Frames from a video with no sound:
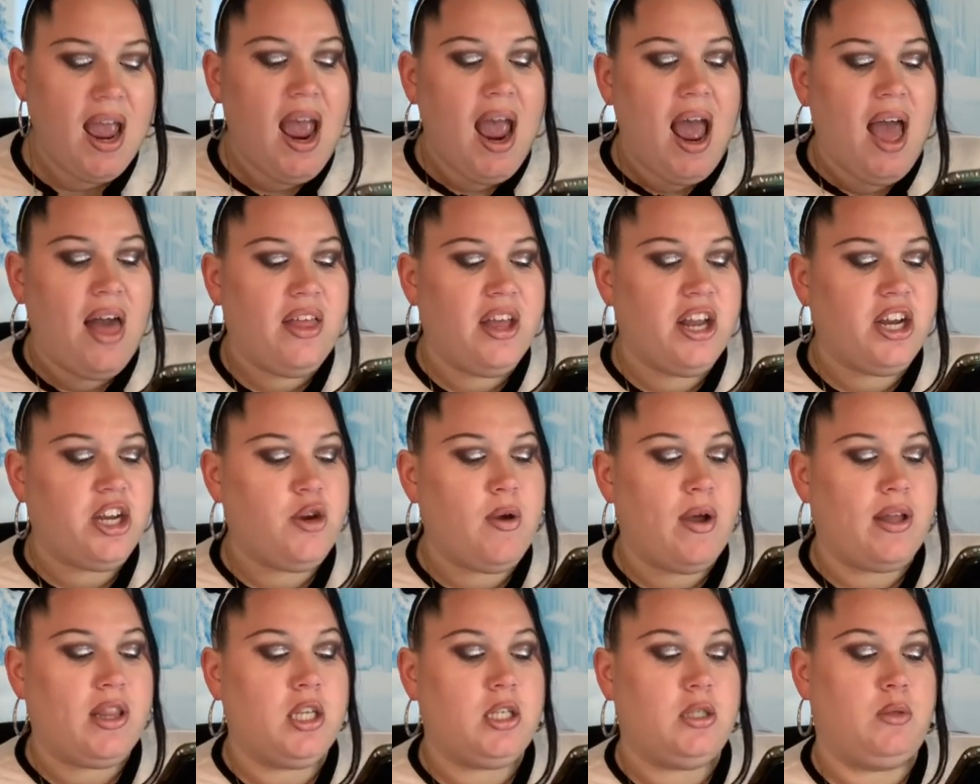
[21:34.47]
And then you
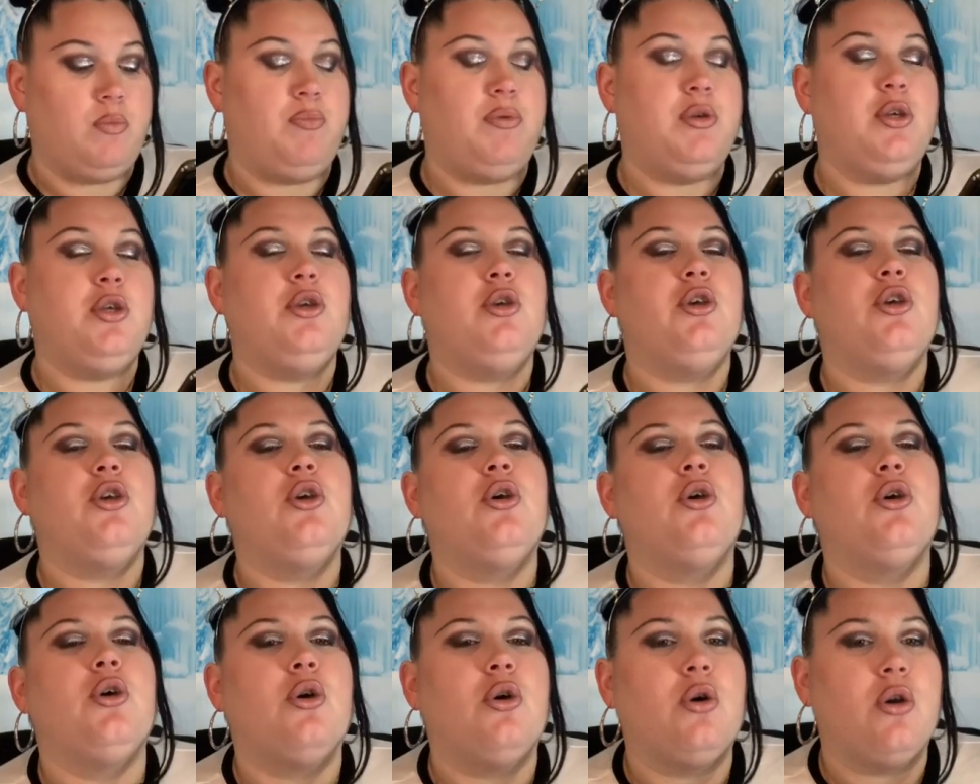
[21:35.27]
had this
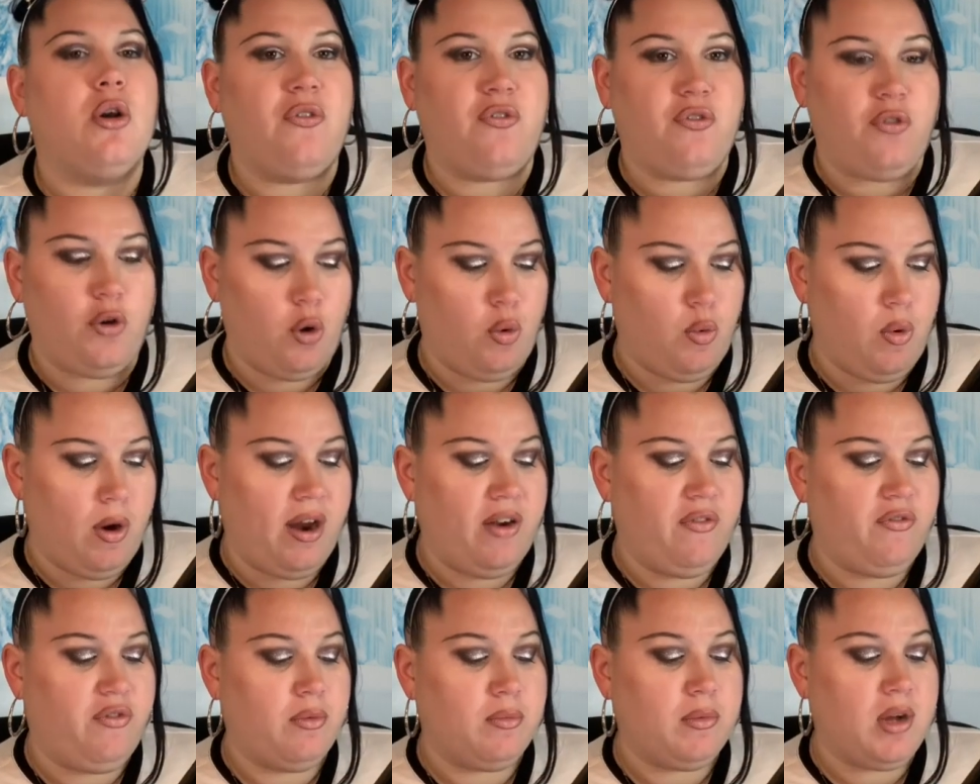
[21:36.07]
beautiful
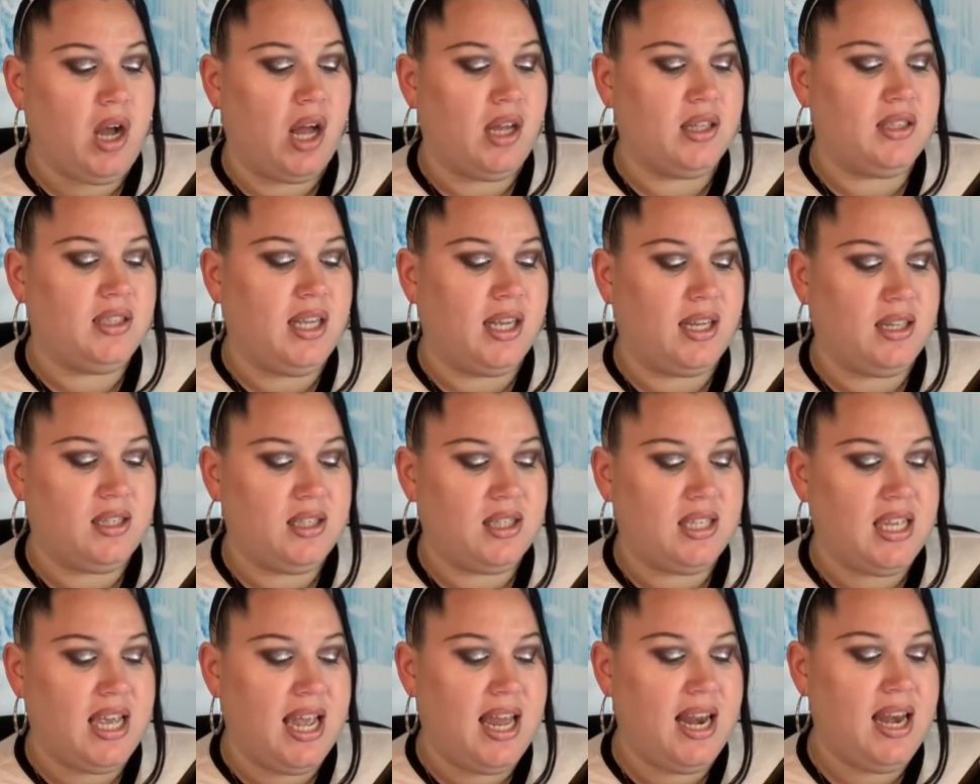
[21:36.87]
one from Contact
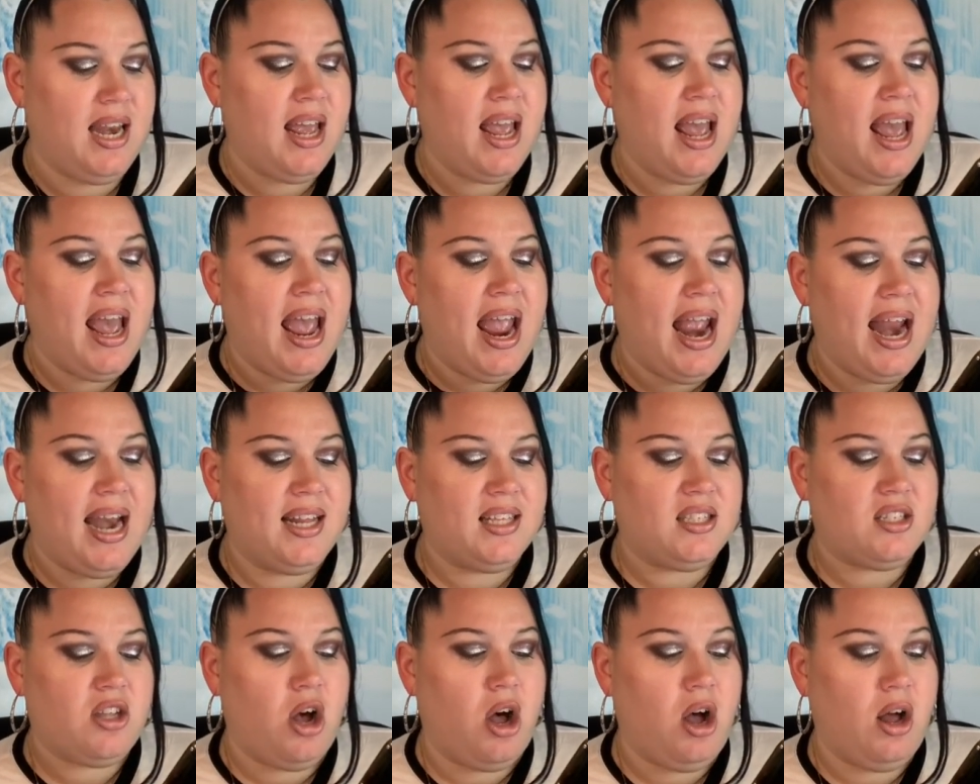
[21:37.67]
Skin. And
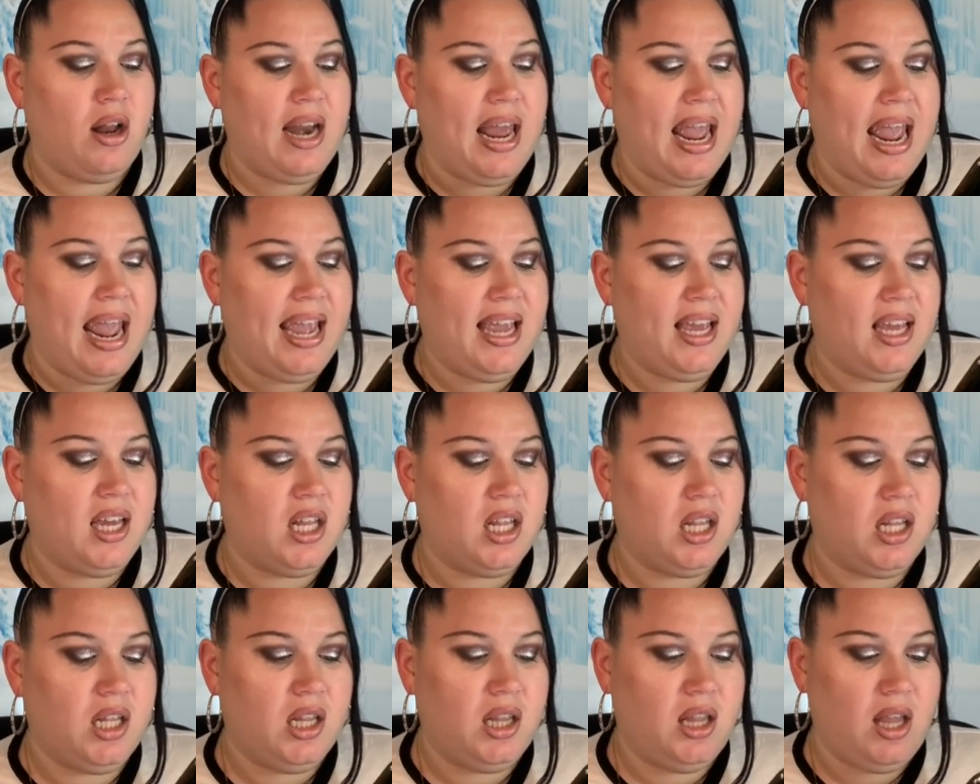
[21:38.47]
it's called Ain't
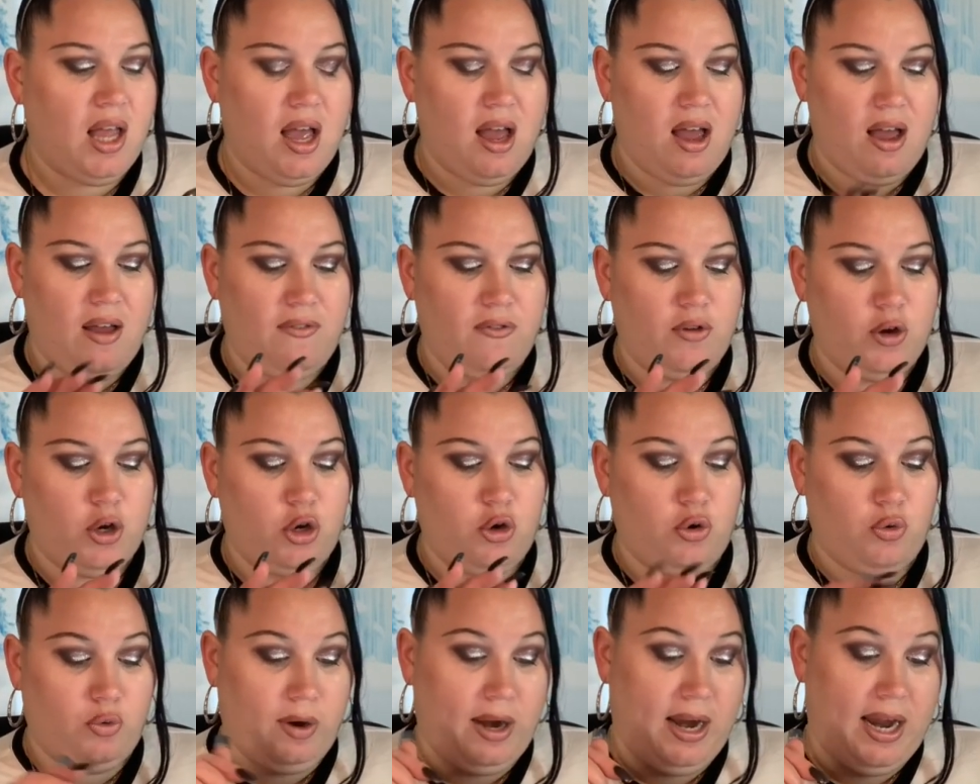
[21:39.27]
Love
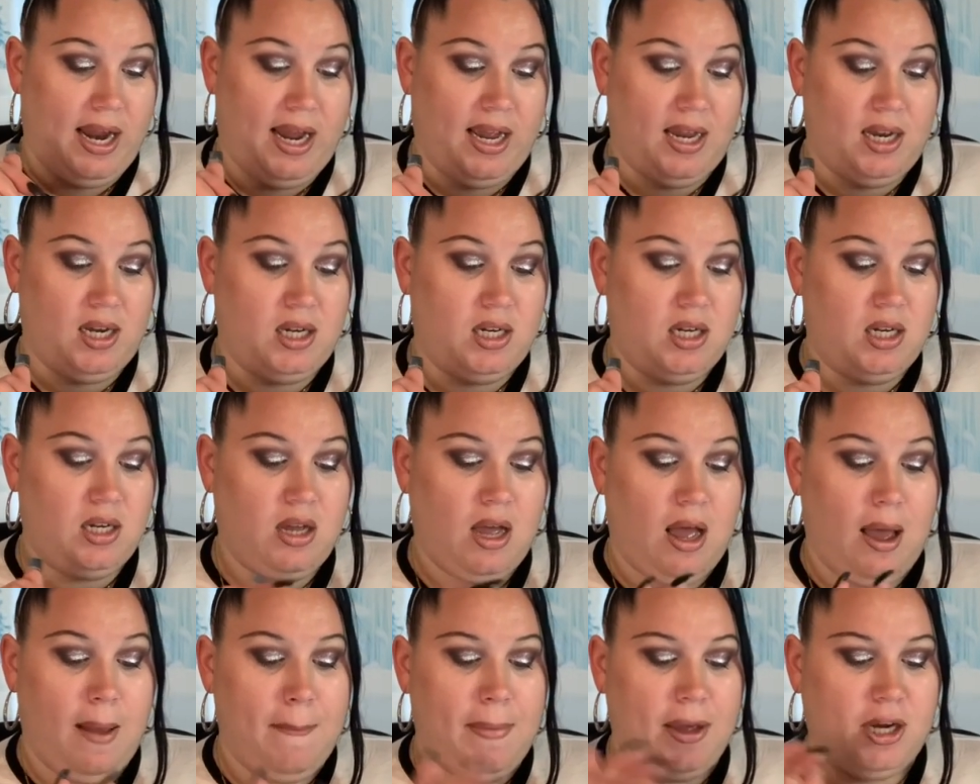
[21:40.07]
Grand.
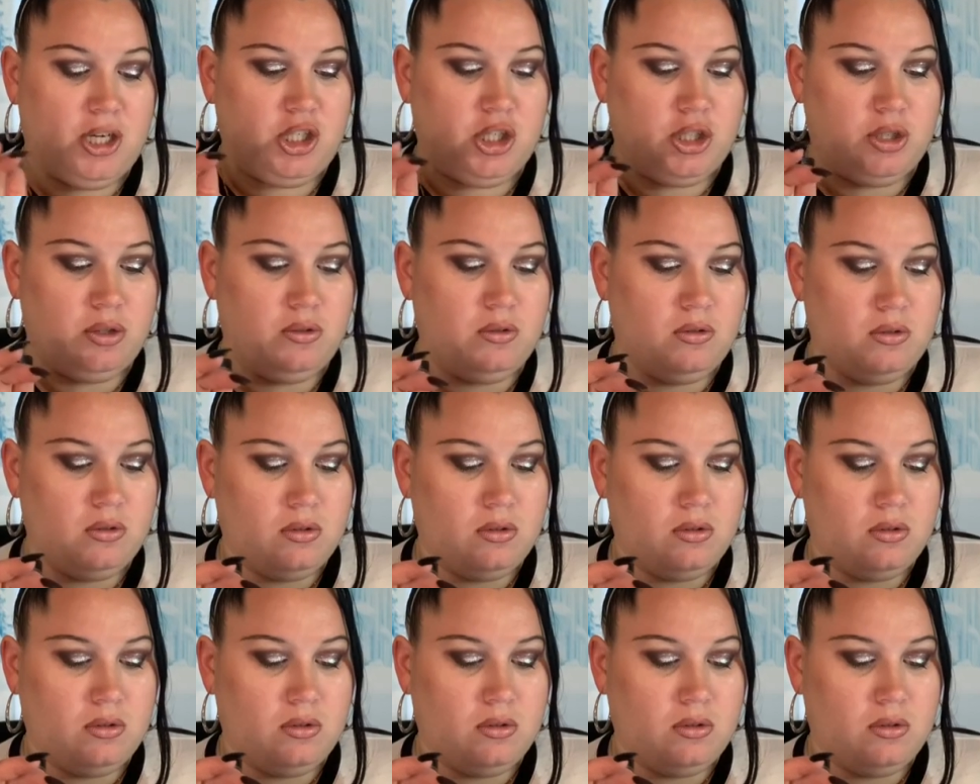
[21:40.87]
I bet you.